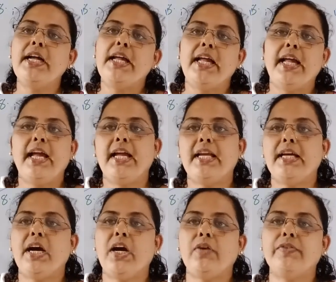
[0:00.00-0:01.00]
area
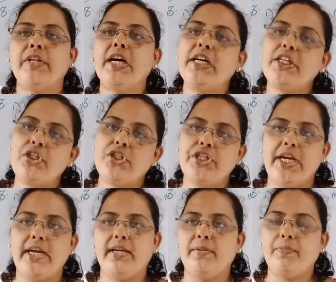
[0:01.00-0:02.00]
of the
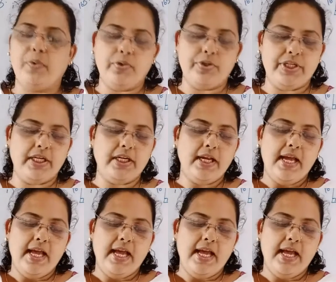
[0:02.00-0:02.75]
shaded portion.